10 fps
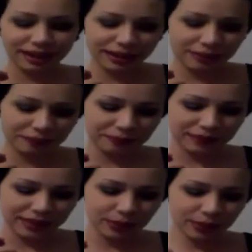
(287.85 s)
Um,
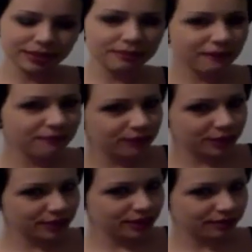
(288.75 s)
he wasn't my
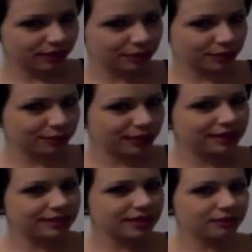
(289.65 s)
first stuffed animal, but
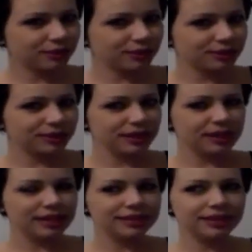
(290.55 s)
he's the first
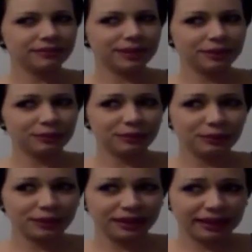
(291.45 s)
stuffed animal
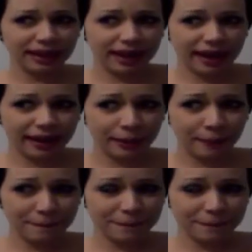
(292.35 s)
that I